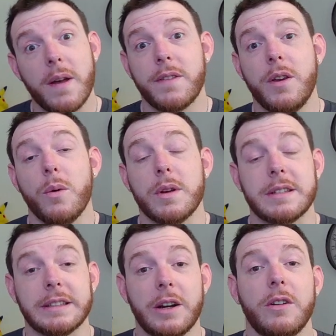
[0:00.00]
to do is
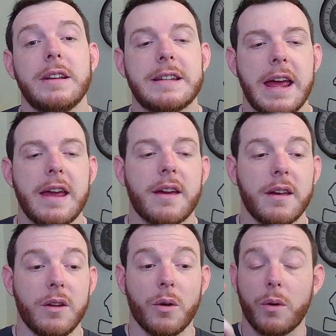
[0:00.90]
literally take
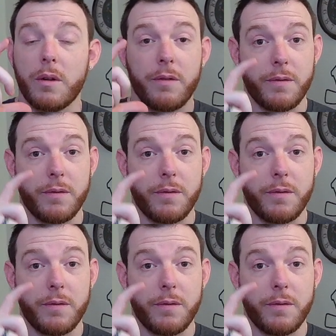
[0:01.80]
your